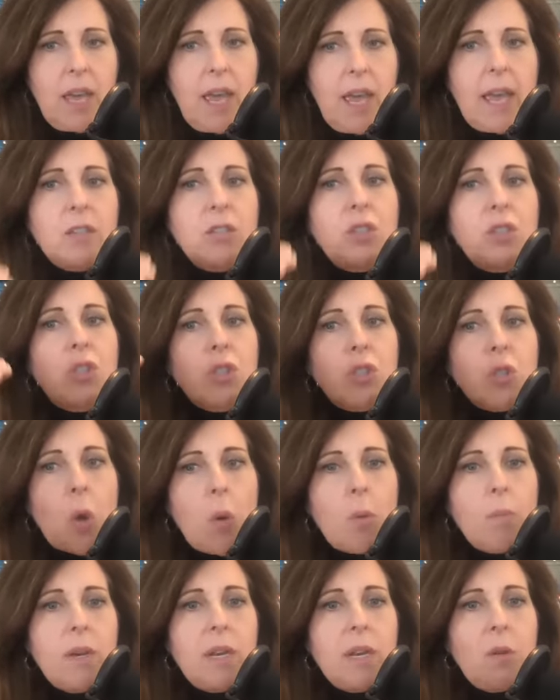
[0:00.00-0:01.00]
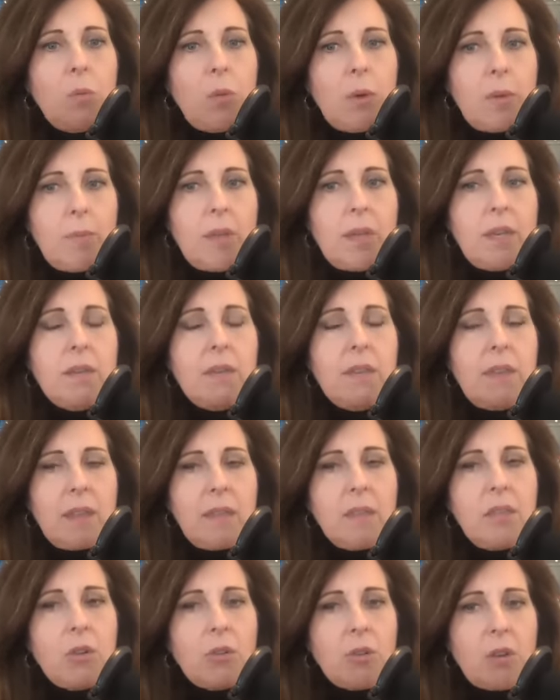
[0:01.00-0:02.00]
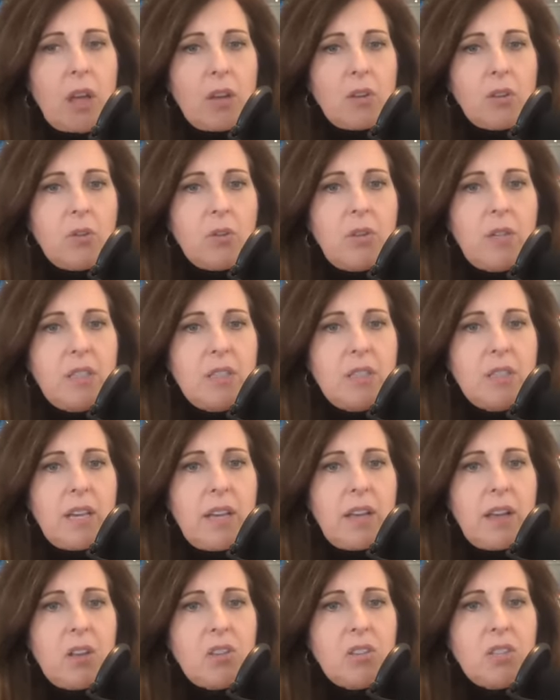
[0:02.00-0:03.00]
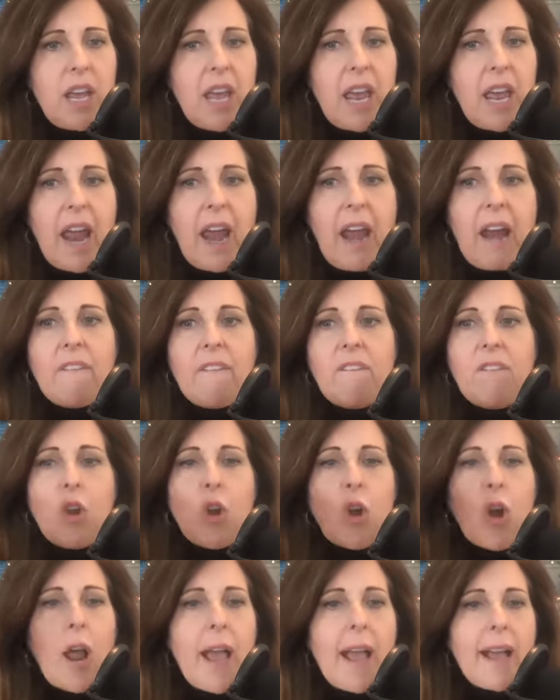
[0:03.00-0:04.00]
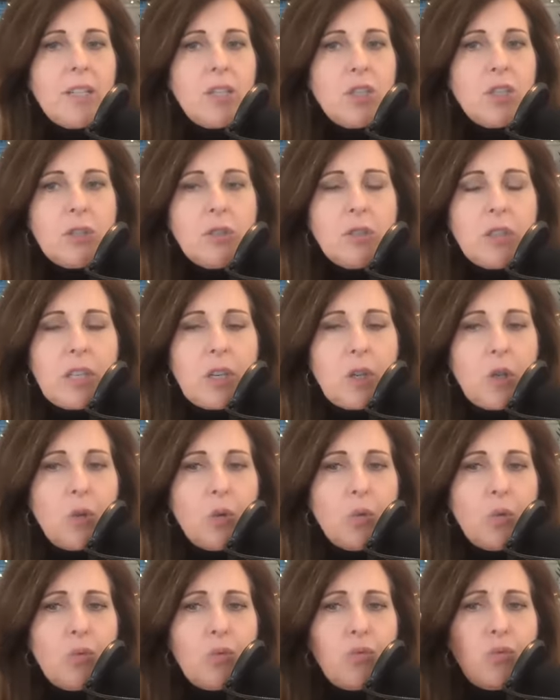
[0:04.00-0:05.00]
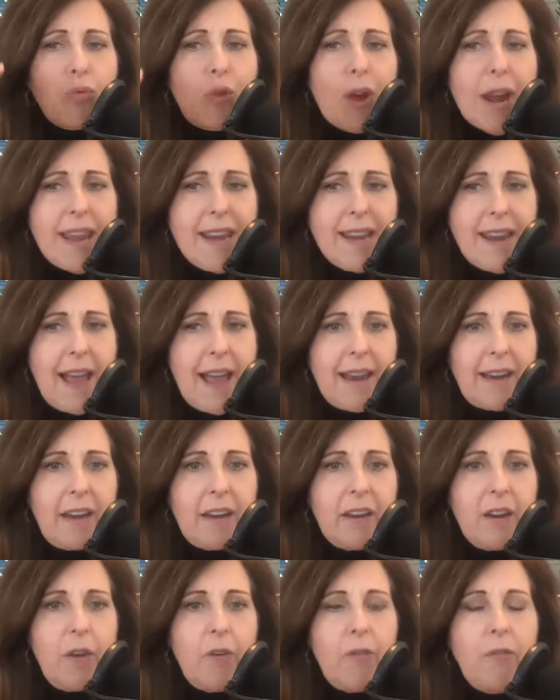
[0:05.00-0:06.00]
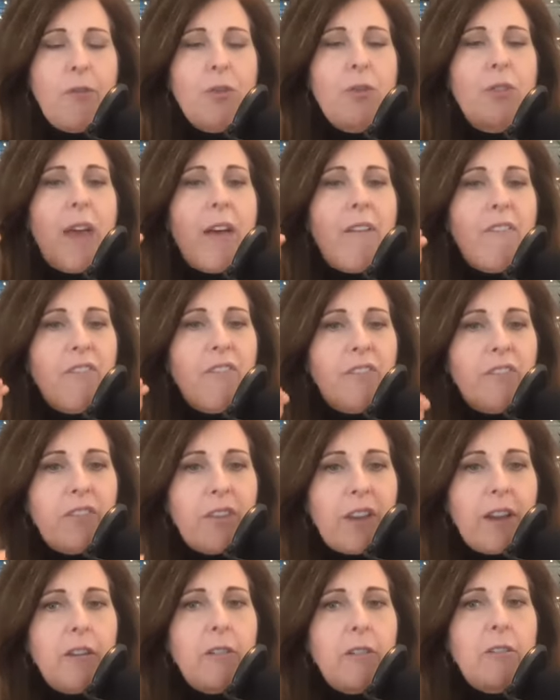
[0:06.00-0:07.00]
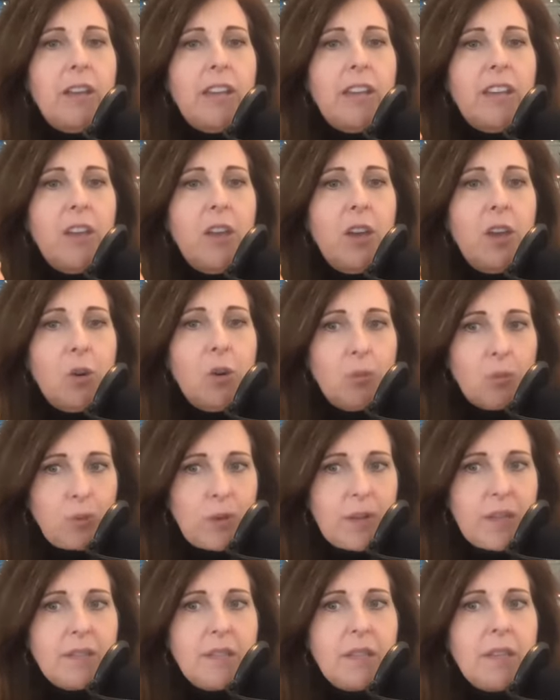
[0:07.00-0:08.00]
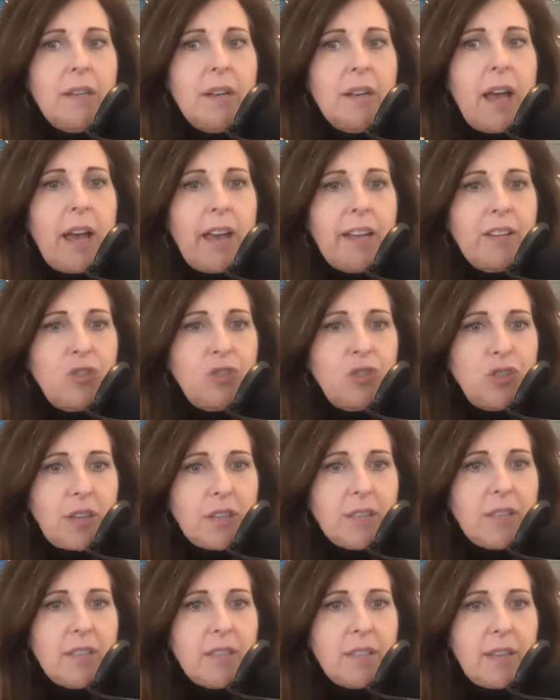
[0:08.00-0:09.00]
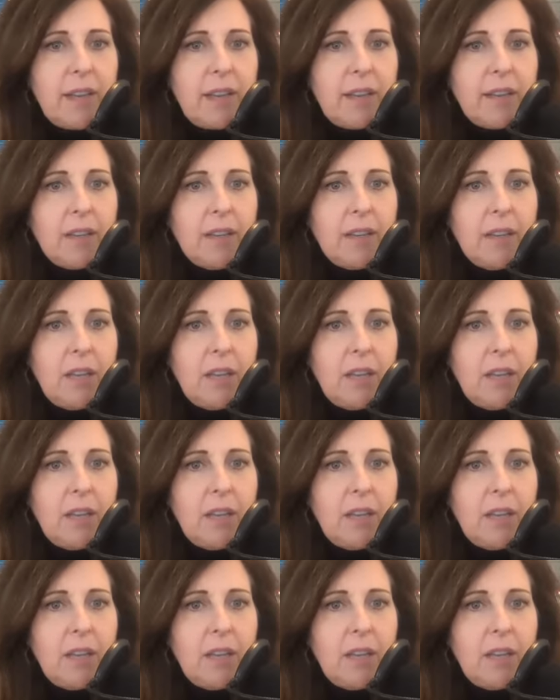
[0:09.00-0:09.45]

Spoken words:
And so many women think they're not good at sales, and they're actually great at it for that very reason I just said.